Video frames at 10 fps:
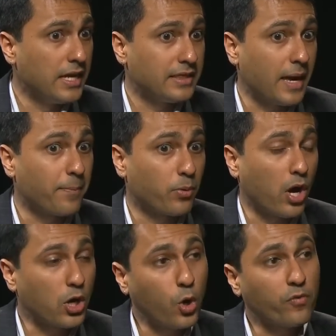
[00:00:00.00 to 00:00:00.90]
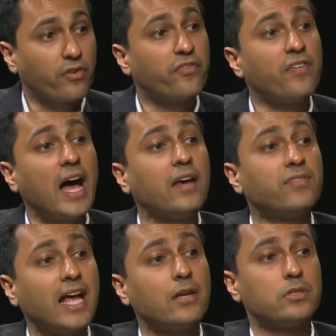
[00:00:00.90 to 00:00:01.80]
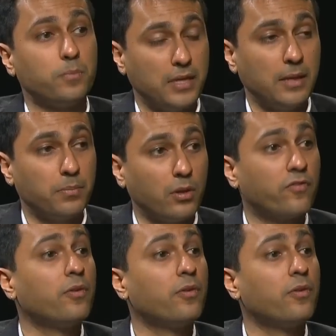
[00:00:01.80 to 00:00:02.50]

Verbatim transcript: that brought over 5,000 people